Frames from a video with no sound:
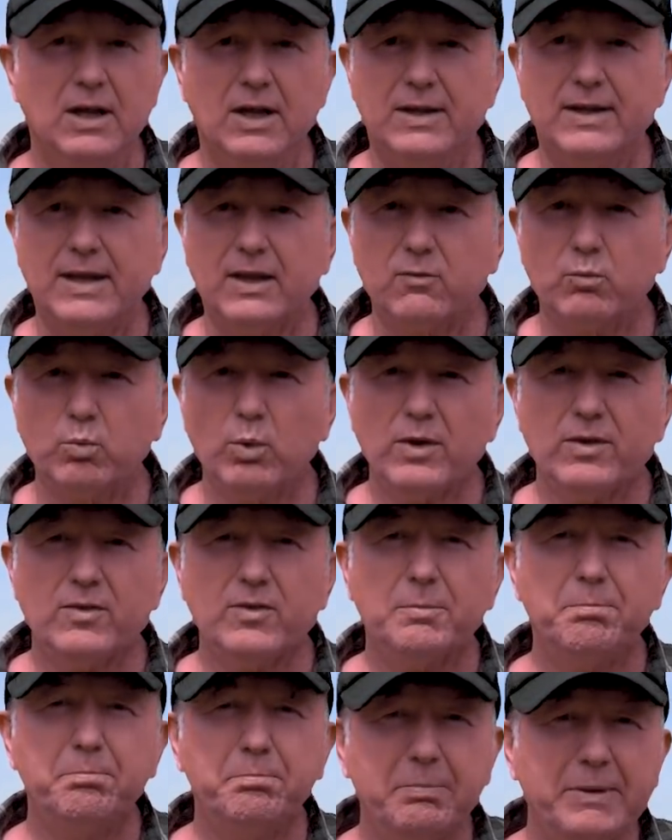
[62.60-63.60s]
Now, one of
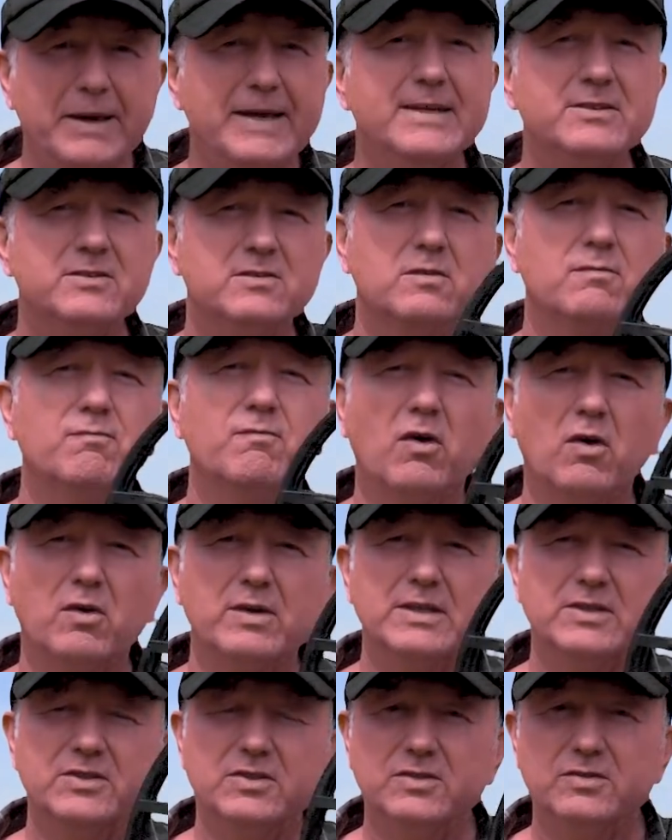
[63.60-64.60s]
the biggest
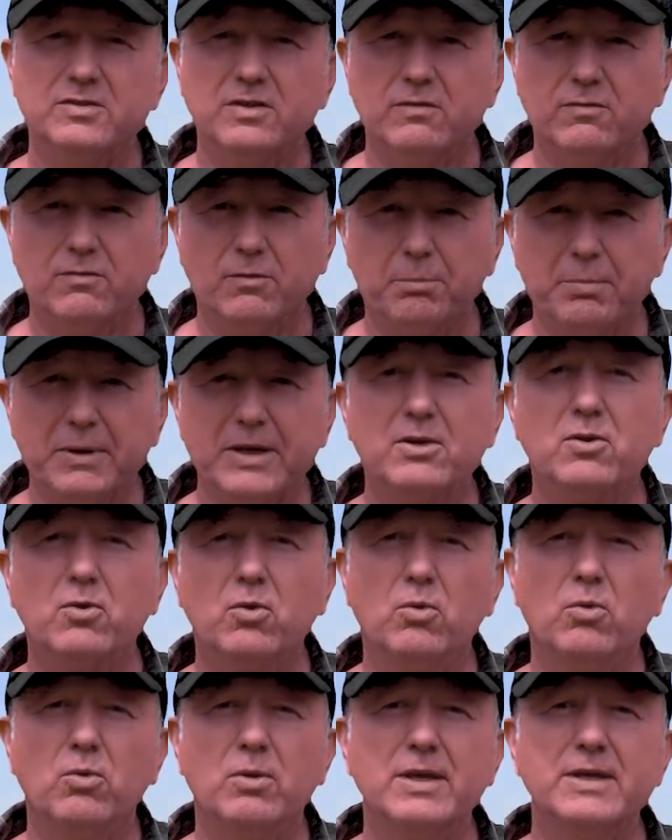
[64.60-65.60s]
advantages of the big
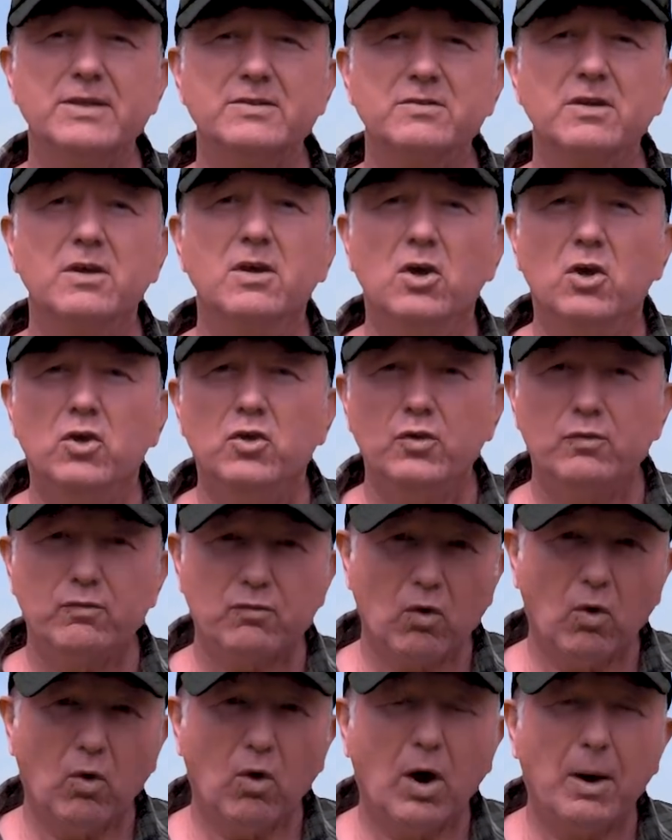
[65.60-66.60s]
coil is you've
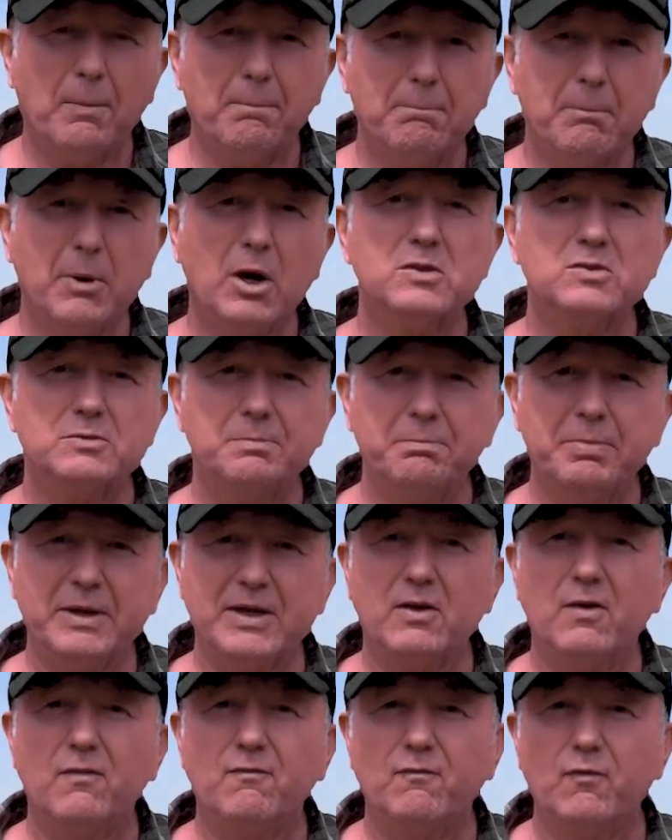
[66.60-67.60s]
got a much
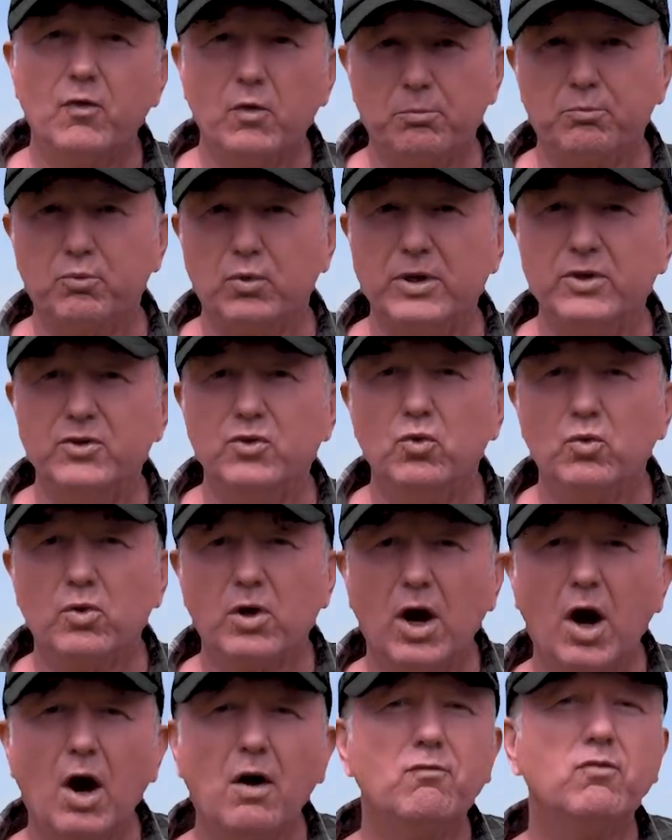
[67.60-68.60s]
bigger footprint, you're
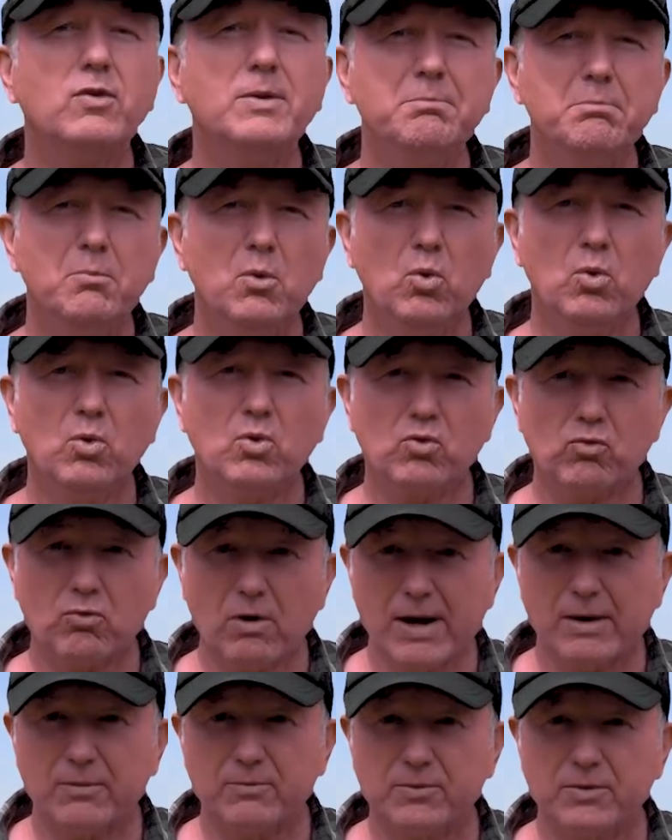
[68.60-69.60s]
covering more
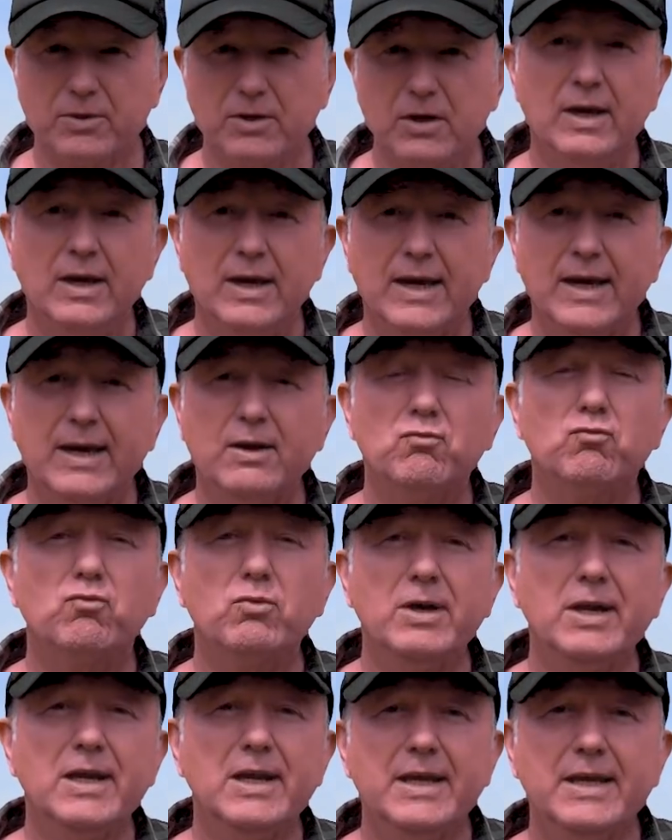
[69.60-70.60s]
ground. It
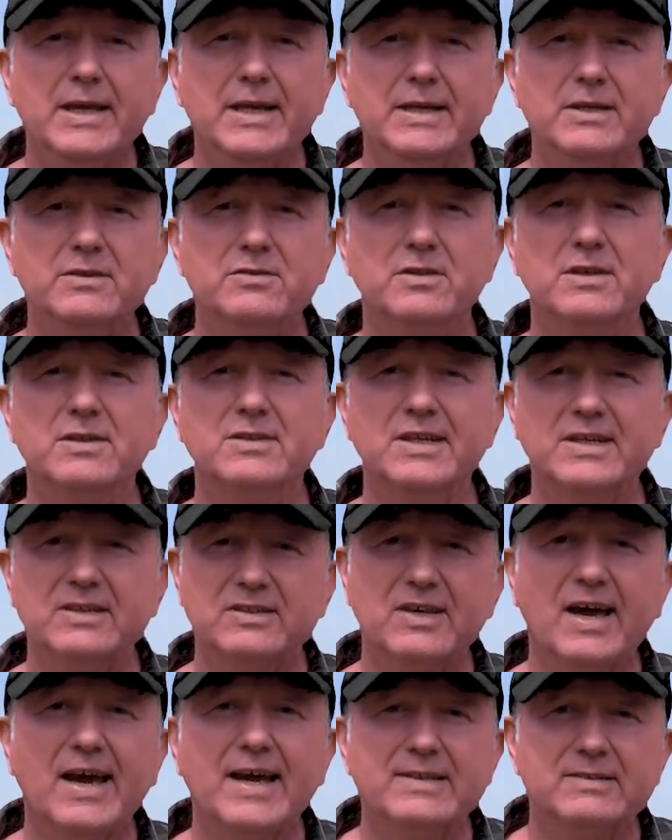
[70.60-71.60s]
really is
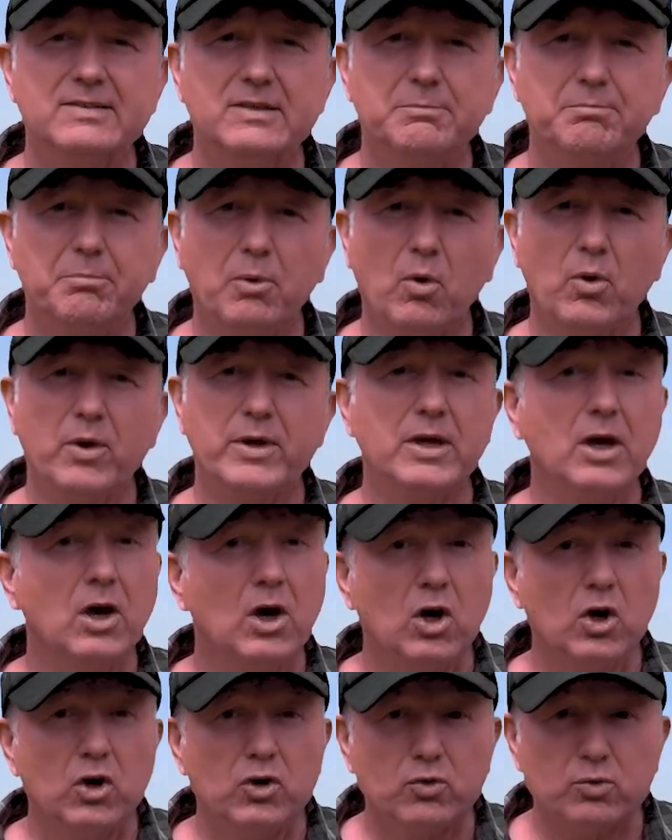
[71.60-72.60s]
dictated by
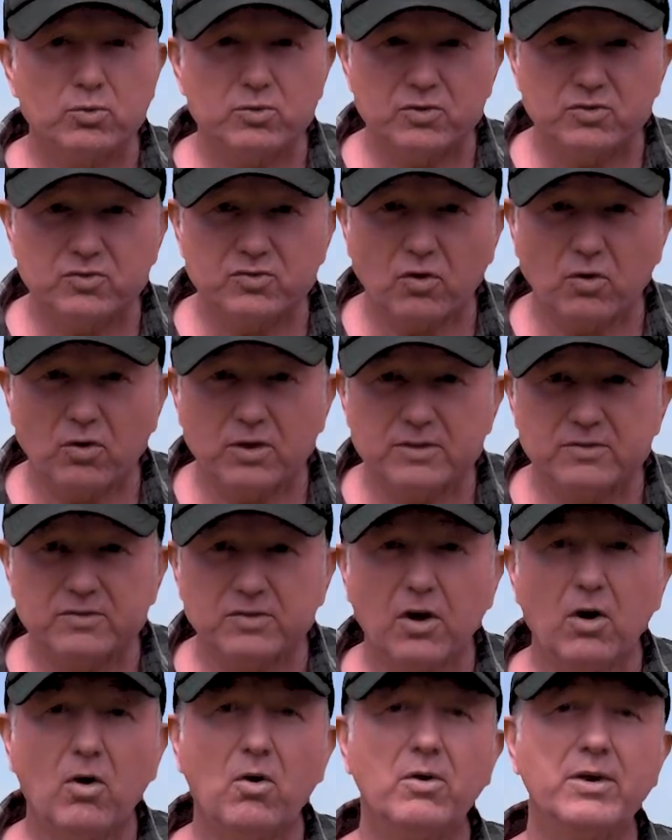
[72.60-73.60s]
your desired
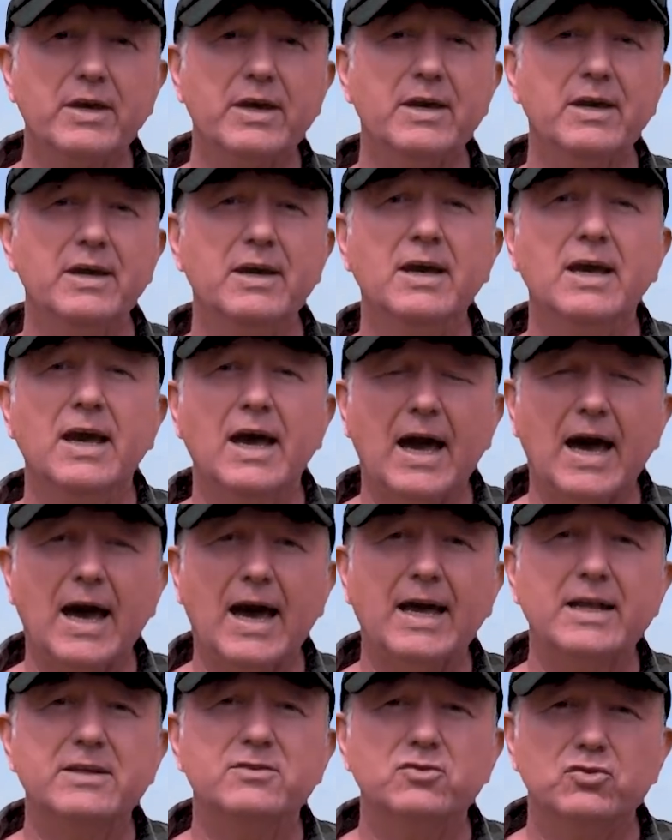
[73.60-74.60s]
target
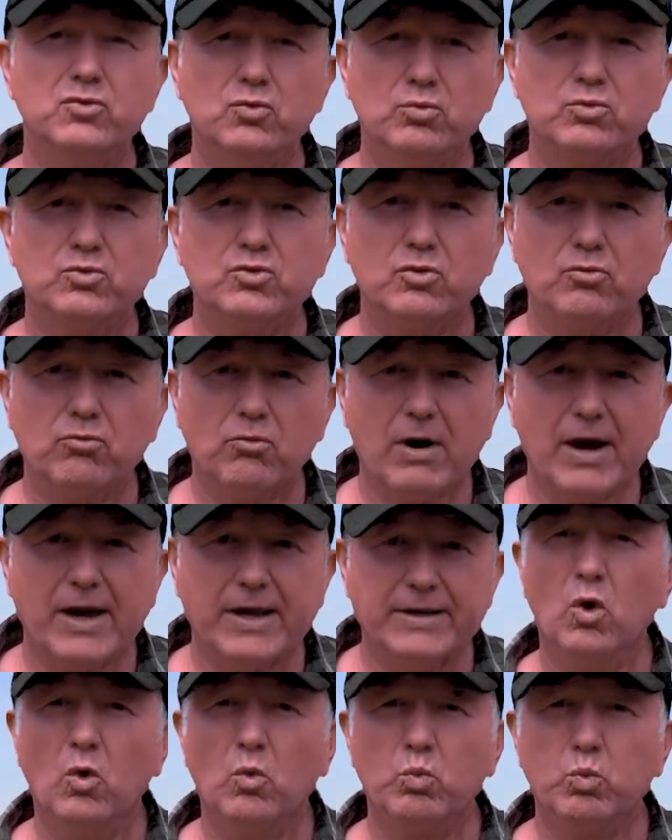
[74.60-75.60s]
and your
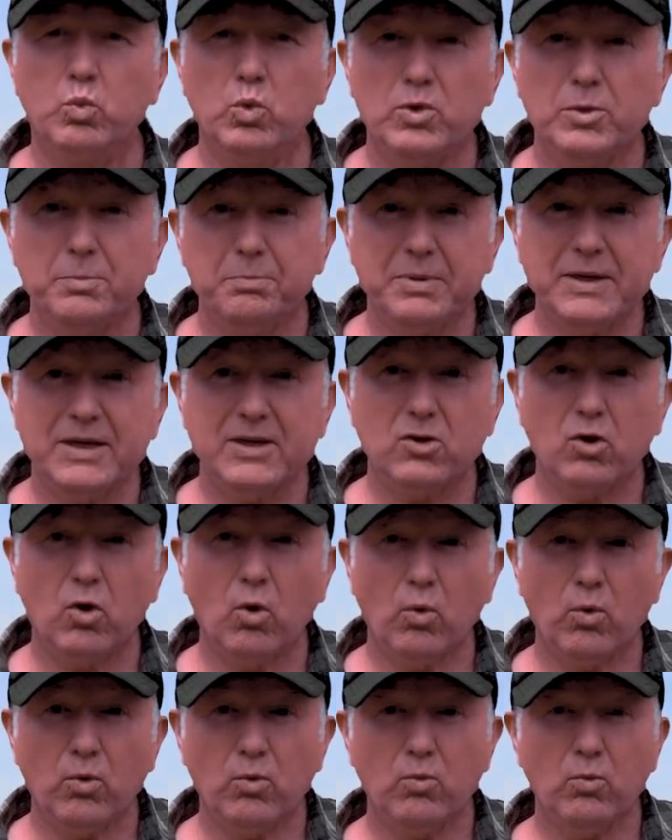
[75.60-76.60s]
terrain. Would a big
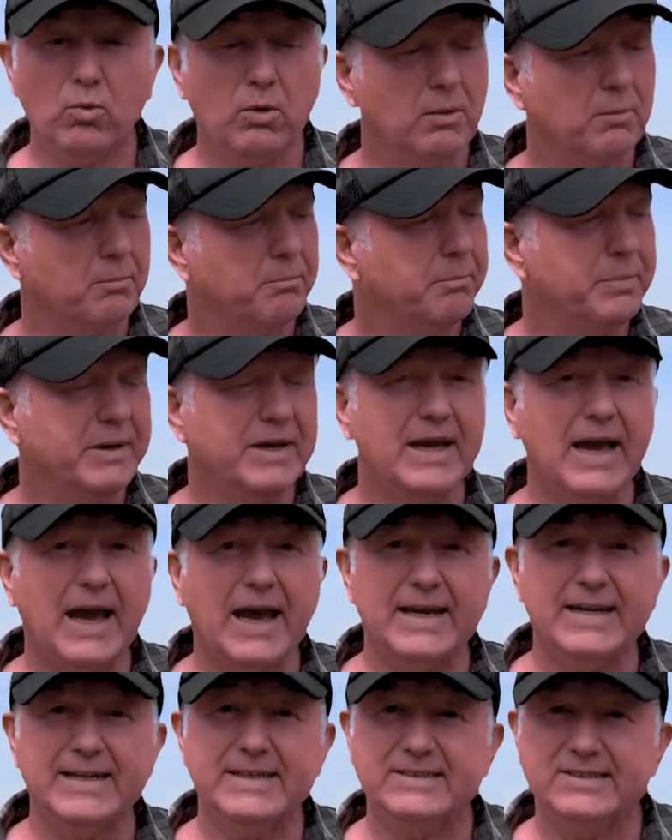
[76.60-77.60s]
coil be
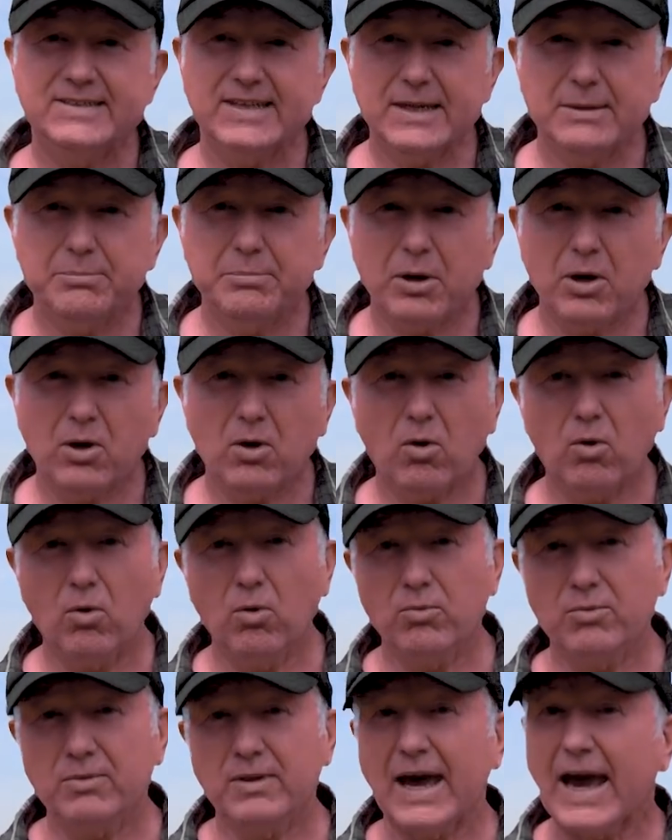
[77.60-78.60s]
any deeper
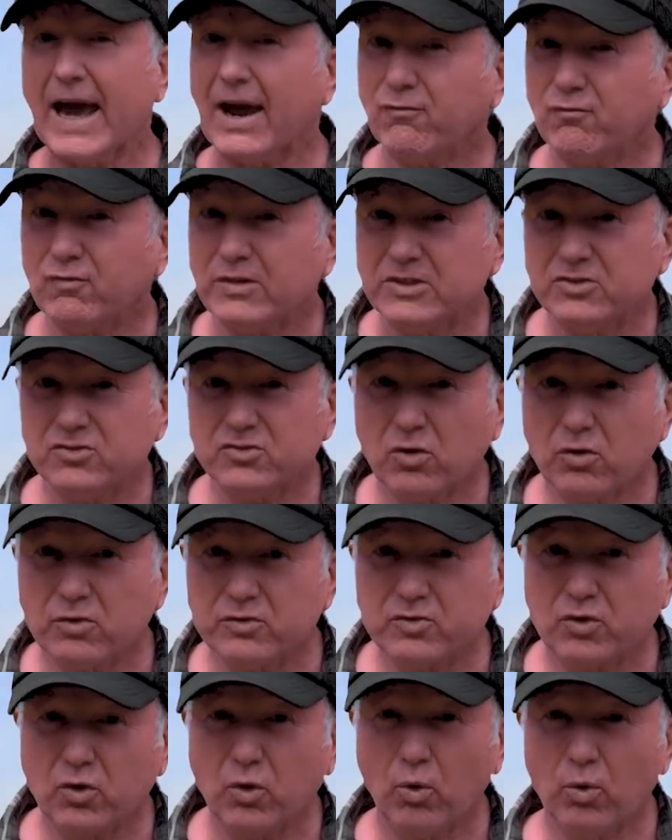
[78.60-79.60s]
on average
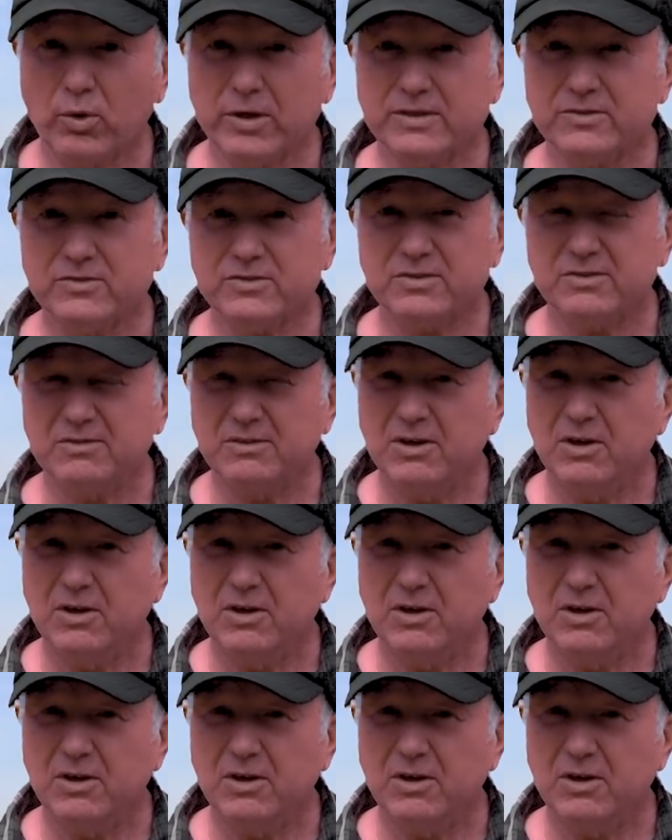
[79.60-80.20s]
size coins?